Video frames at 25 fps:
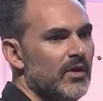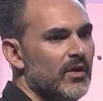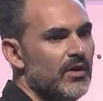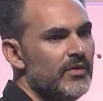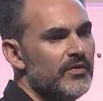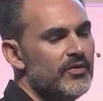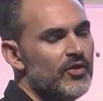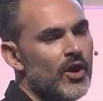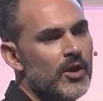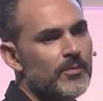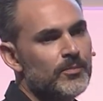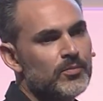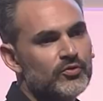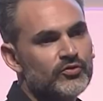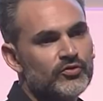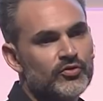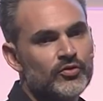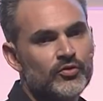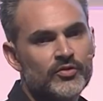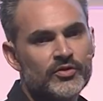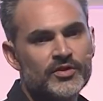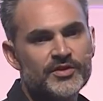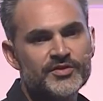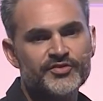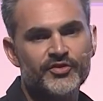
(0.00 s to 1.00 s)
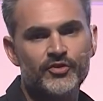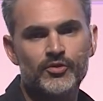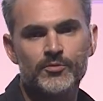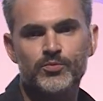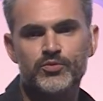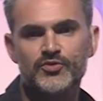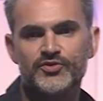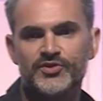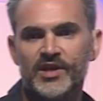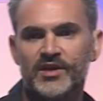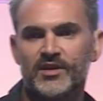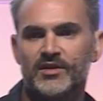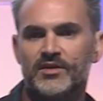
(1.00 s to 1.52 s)
The opportunities that are
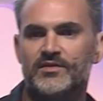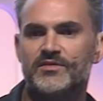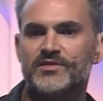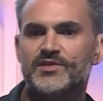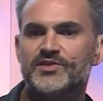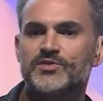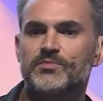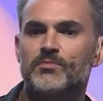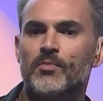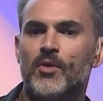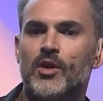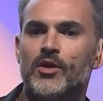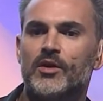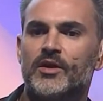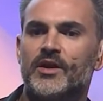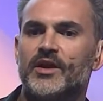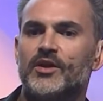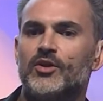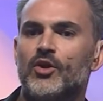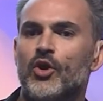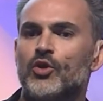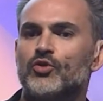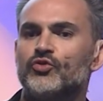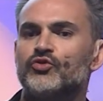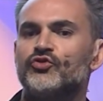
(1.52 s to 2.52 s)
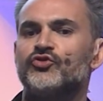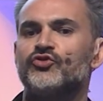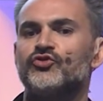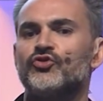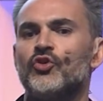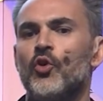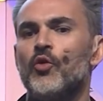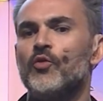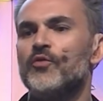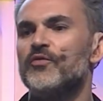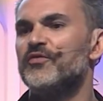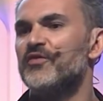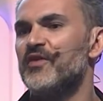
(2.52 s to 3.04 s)
presented in this market are
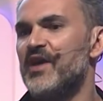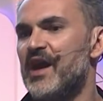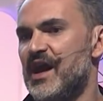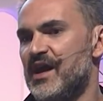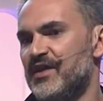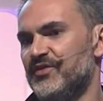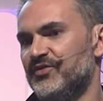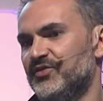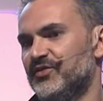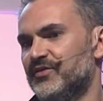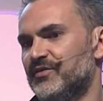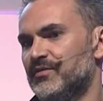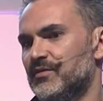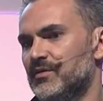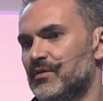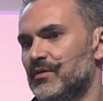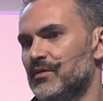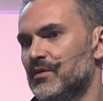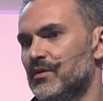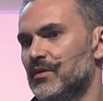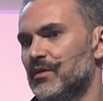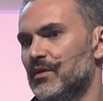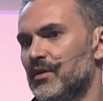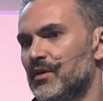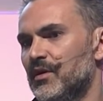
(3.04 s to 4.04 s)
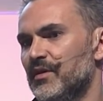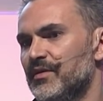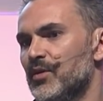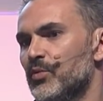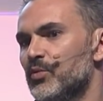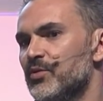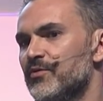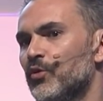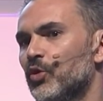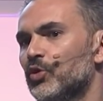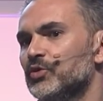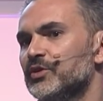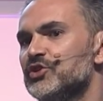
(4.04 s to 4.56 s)
so vast that
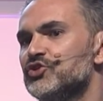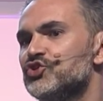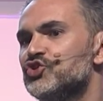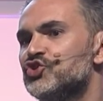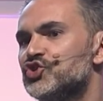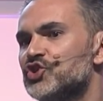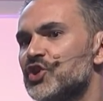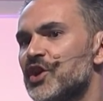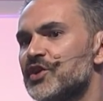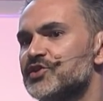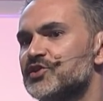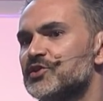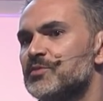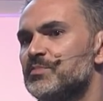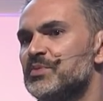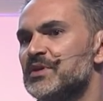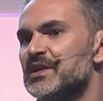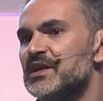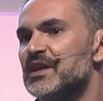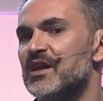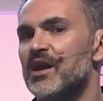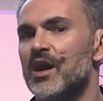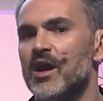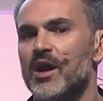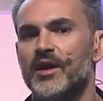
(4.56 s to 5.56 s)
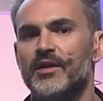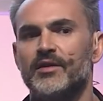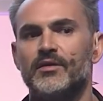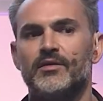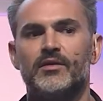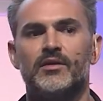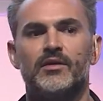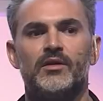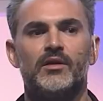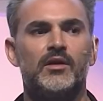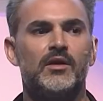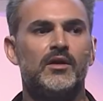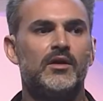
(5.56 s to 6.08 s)
we've only just begun
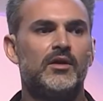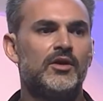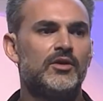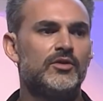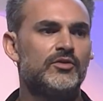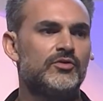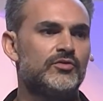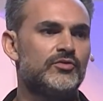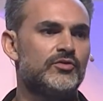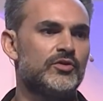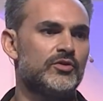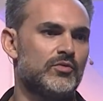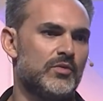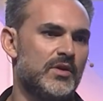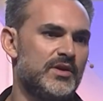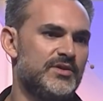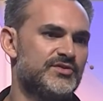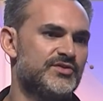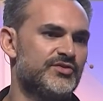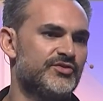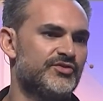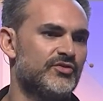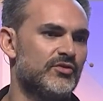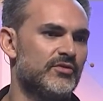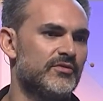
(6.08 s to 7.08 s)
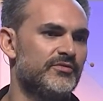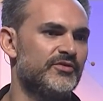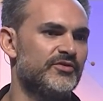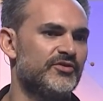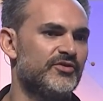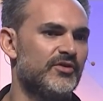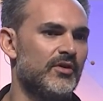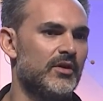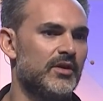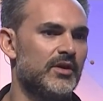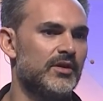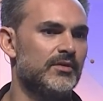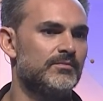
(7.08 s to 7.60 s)
to graze the surface
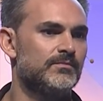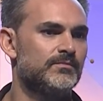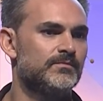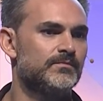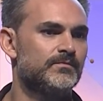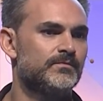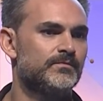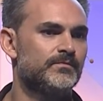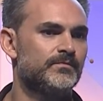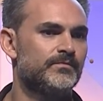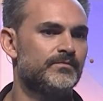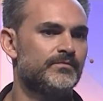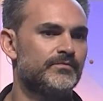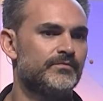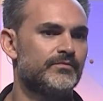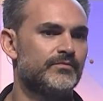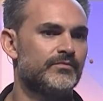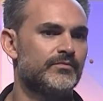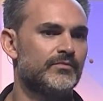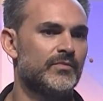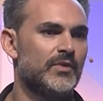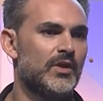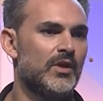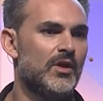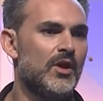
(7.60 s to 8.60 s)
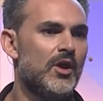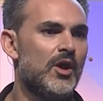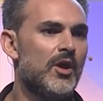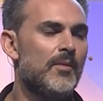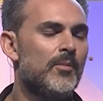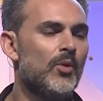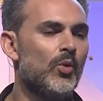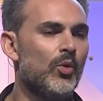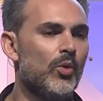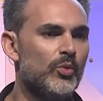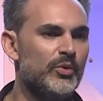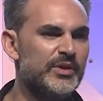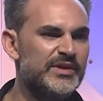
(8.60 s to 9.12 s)
on it.
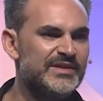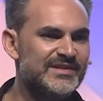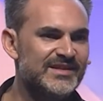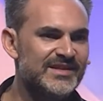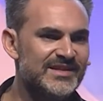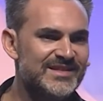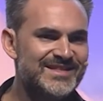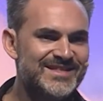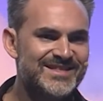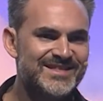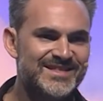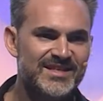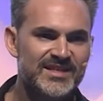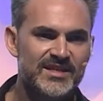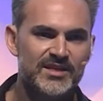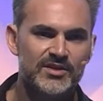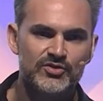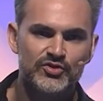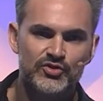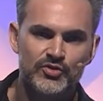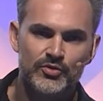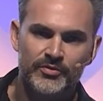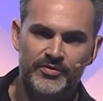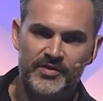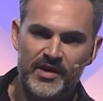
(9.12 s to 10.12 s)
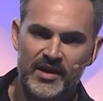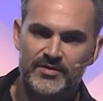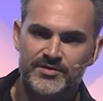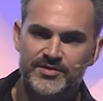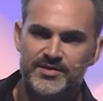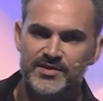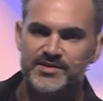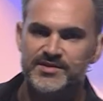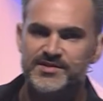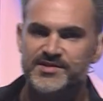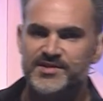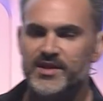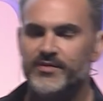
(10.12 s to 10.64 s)
But what we did see in
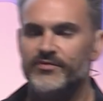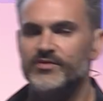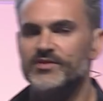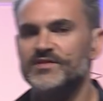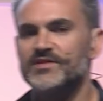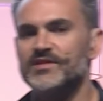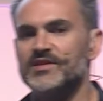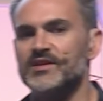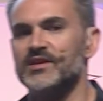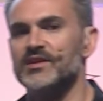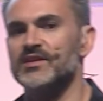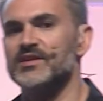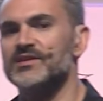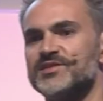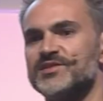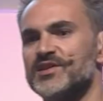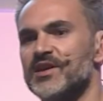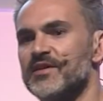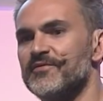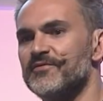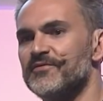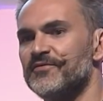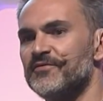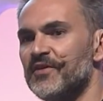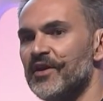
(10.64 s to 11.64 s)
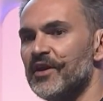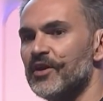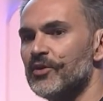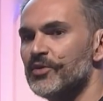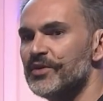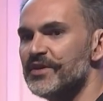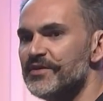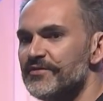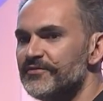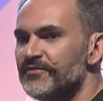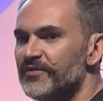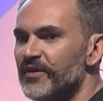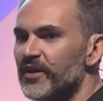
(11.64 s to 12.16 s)
2017 a
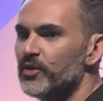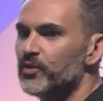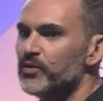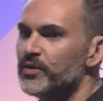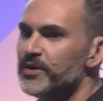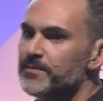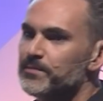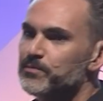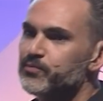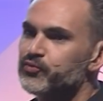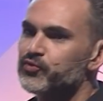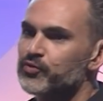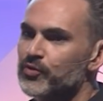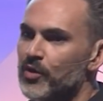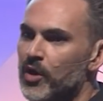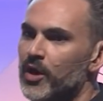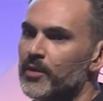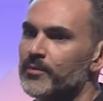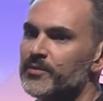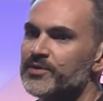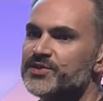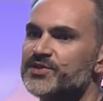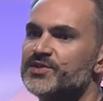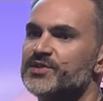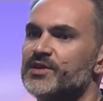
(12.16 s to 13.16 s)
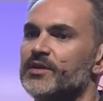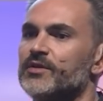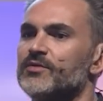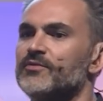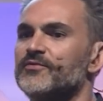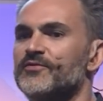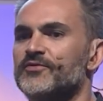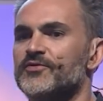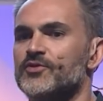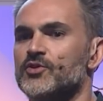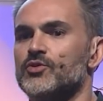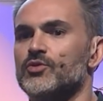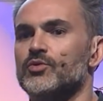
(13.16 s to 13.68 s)
very, very promising
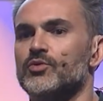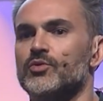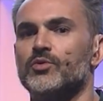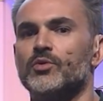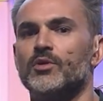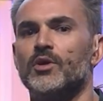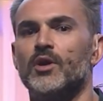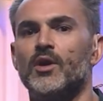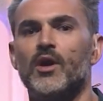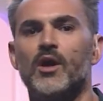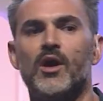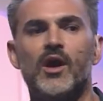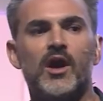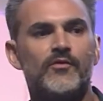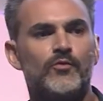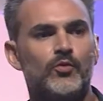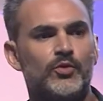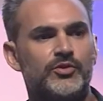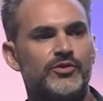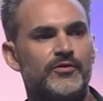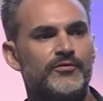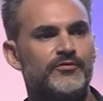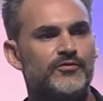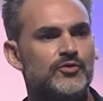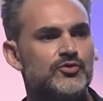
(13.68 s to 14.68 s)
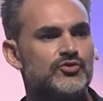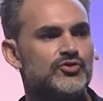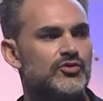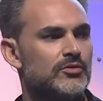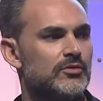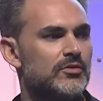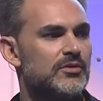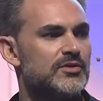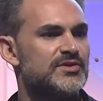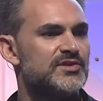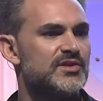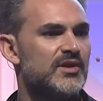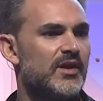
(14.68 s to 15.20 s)
view of what the future
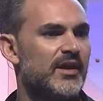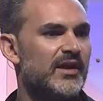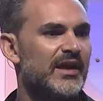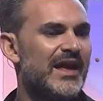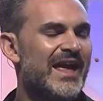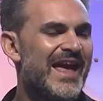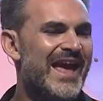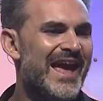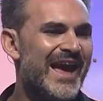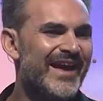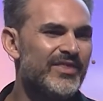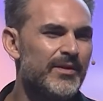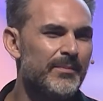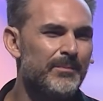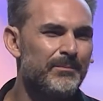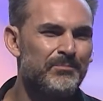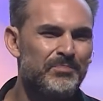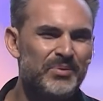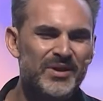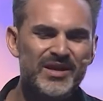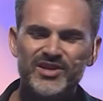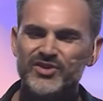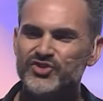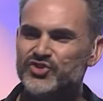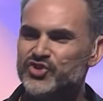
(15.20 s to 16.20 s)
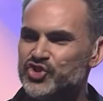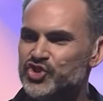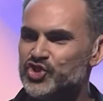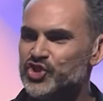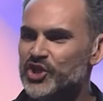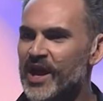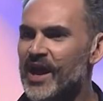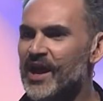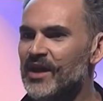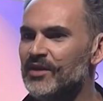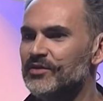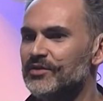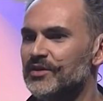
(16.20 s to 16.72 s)
looks like. And the biggest
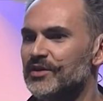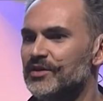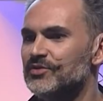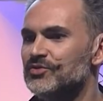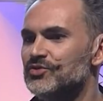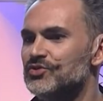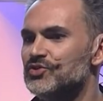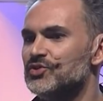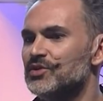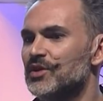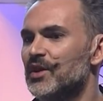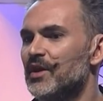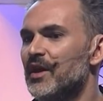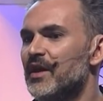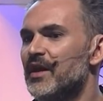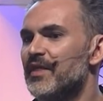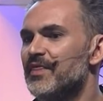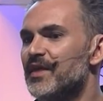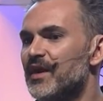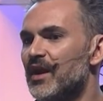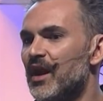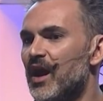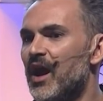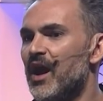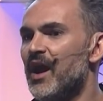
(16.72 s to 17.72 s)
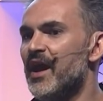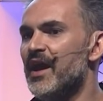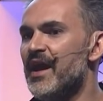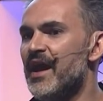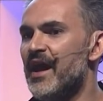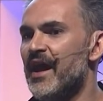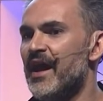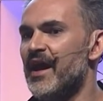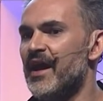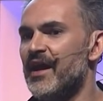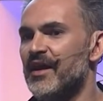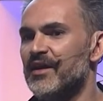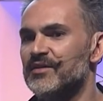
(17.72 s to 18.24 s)
challenge that I
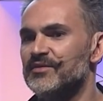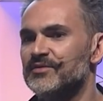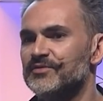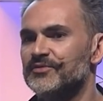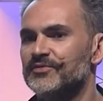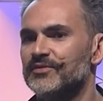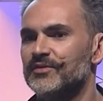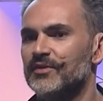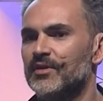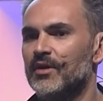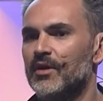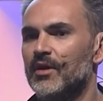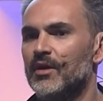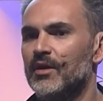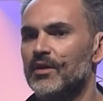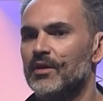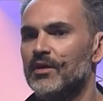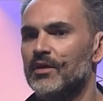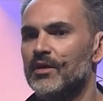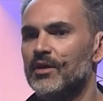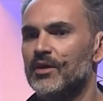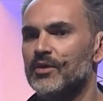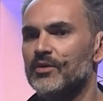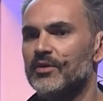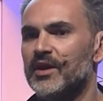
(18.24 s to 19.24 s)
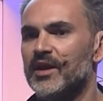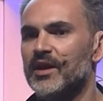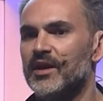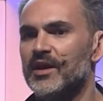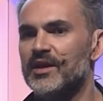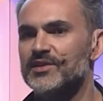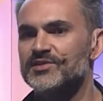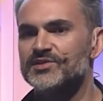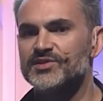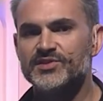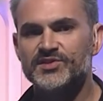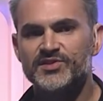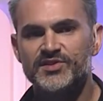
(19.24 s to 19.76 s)
have, okay,
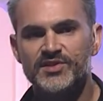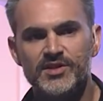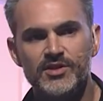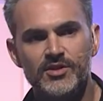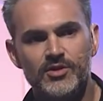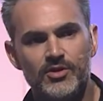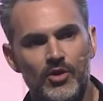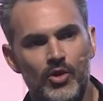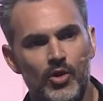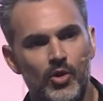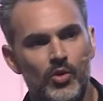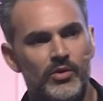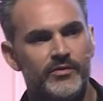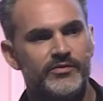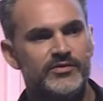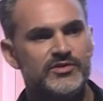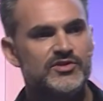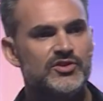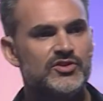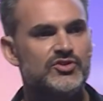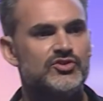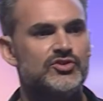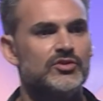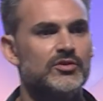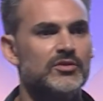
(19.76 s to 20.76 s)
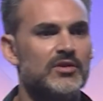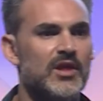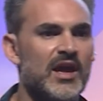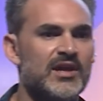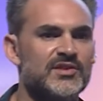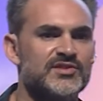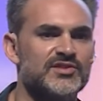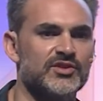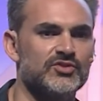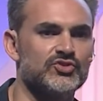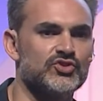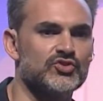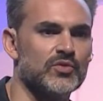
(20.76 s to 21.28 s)
as the CEO of a digital
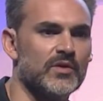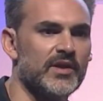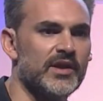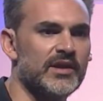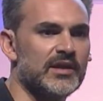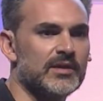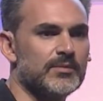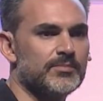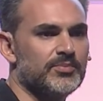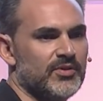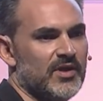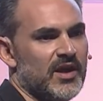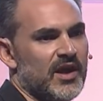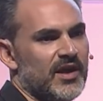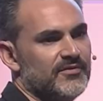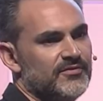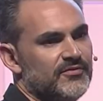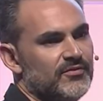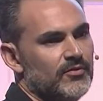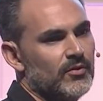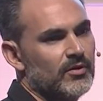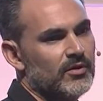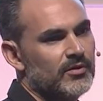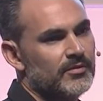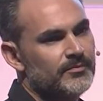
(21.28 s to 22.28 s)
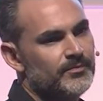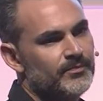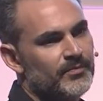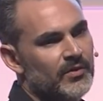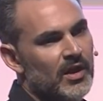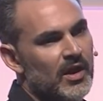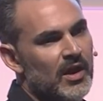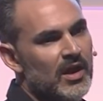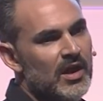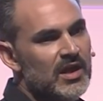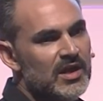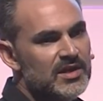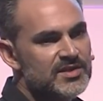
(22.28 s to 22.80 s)
asset trading platform,
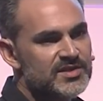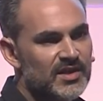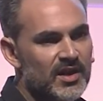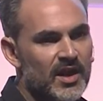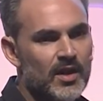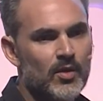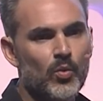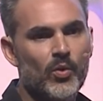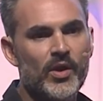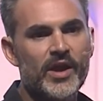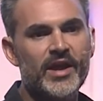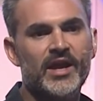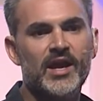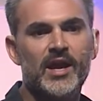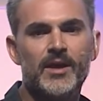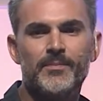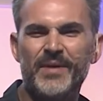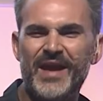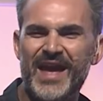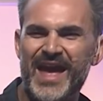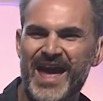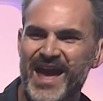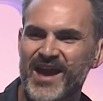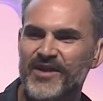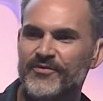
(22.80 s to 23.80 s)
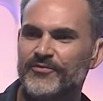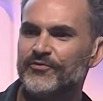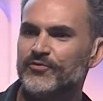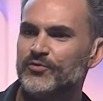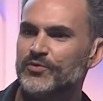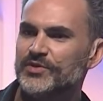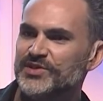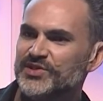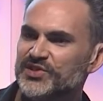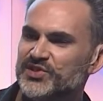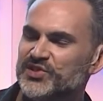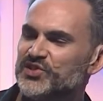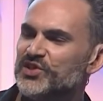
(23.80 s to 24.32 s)
is that I wake up
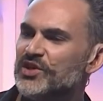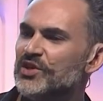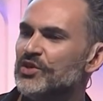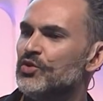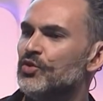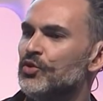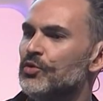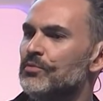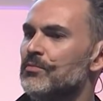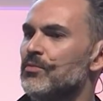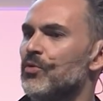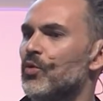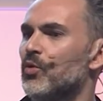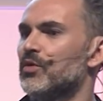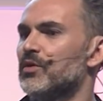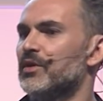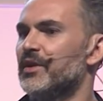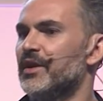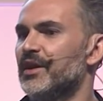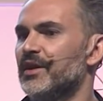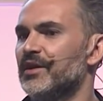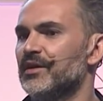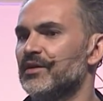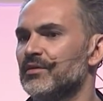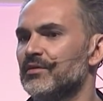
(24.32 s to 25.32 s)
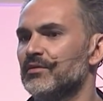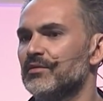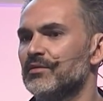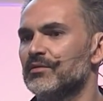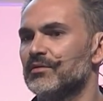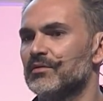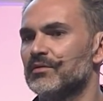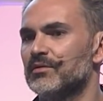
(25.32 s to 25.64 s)
every single morning